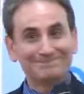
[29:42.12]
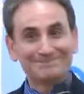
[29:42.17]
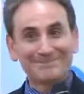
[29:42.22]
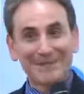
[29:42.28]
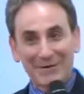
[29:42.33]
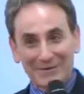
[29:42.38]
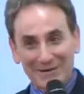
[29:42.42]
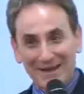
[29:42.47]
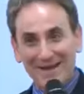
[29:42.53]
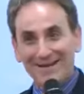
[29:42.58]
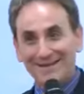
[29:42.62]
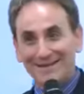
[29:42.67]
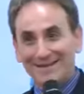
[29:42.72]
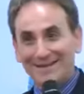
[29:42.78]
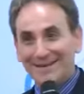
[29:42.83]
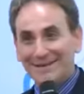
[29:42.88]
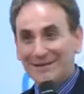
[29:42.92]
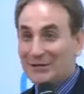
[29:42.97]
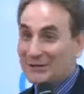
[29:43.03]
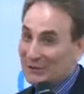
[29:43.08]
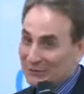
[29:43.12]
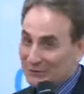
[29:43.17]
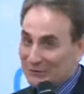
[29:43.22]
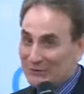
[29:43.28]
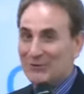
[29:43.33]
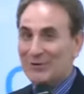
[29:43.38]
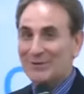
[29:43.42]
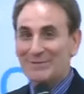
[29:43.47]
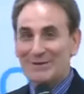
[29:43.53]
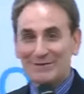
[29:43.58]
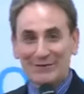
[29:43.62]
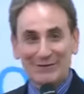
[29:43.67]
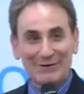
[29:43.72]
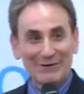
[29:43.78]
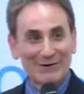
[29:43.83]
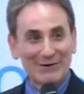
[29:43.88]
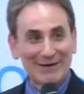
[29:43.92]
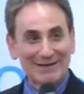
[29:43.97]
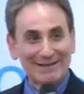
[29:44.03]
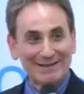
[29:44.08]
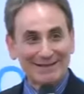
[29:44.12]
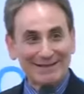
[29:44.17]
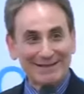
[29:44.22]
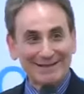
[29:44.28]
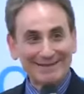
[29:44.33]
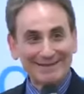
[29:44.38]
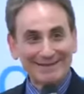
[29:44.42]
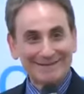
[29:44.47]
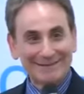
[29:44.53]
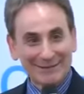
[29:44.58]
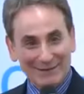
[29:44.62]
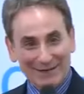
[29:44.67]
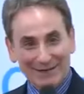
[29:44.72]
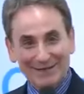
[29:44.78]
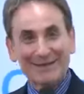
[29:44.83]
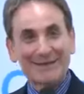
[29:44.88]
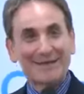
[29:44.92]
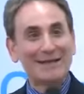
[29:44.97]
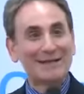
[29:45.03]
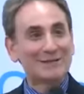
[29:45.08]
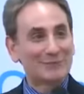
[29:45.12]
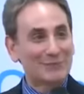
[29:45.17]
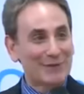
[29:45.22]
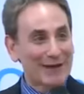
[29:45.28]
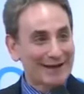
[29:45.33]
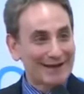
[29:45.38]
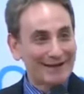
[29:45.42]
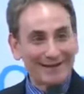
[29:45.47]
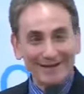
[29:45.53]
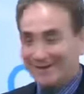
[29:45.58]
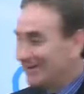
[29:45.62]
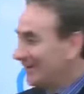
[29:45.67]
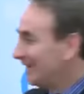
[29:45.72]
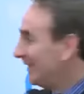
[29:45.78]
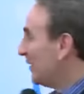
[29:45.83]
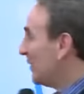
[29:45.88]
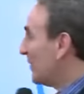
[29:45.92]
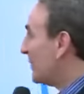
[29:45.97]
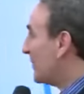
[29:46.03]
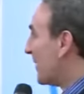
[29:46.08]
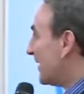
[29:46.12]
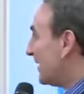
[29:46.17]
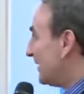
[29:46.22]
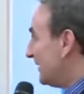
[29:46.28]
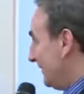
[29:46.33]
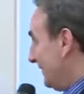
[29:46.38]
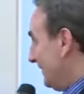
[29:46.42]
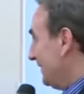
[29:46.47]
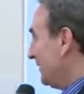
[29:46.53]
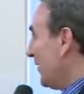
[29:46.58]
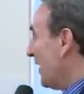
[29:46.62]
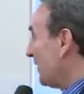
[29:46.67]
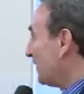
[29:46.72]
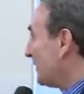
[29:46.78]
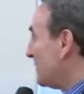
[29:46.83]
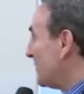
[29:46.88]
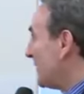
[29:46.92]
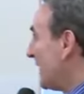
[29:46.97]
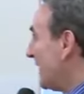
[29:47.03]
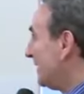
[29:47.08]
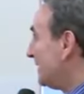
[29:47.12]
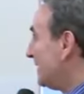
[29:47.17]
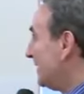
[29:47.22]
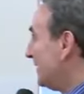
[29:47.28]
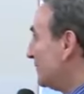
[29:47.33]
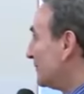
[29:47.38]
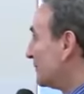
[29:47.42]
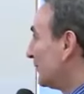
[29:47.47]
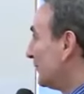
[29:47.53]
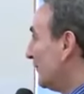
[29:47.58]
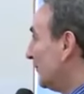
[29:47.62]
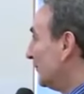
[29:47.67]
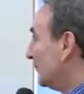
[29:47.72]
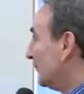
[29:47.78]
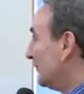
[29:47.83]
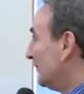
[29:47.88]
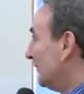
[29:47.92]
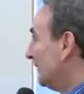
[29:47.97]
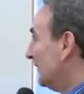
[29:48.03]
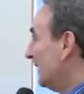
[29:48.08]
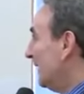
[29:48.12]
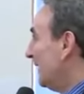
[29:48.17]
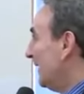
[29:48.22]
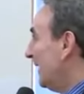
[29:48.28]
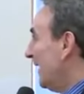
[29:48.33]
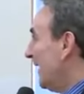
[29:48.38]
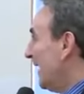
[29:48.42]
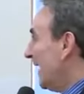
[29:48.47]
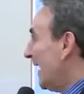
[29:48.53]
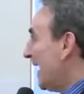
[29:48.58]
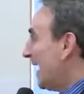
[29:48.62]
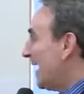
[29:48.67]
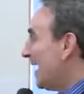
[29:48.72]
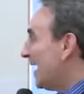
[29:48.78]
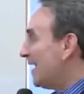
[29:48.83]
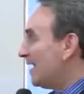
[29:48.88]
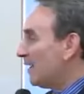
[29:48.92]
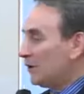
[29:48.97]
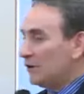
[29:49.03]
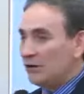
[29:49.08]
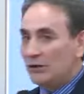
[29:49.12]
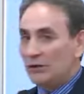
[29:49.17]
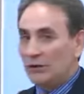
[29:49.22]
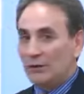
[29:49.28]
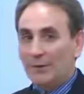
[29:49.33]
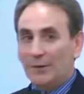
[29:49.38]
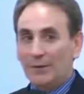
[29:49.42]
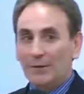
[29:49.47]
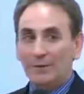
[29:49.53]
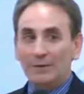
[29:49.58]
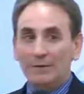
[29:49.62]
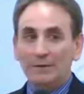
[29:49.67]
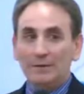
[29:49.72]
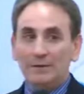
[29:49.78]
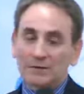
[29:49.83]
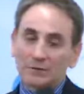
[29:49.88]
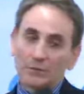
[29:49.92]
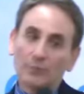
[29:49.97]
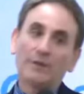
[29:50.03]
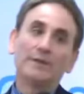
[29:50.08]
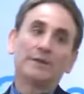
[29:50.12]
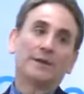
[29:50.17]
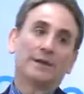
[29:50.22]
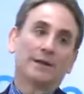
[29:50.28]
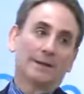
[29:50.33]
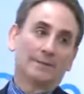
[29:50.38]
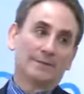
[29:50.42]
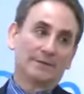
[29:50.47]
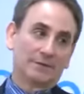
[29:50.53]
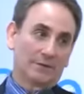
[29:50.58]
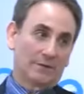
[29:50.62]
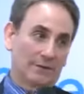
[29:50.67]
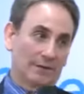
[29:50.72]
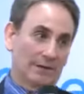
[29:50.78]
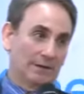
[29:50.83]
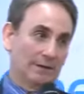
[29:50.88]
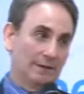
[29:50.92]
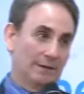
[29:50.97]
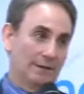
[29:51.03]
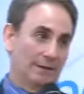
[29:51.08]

okay? You can learn before you're 18, so get the kids ready, but you have to be 18 years of older. And there's one thing, I'm sorry.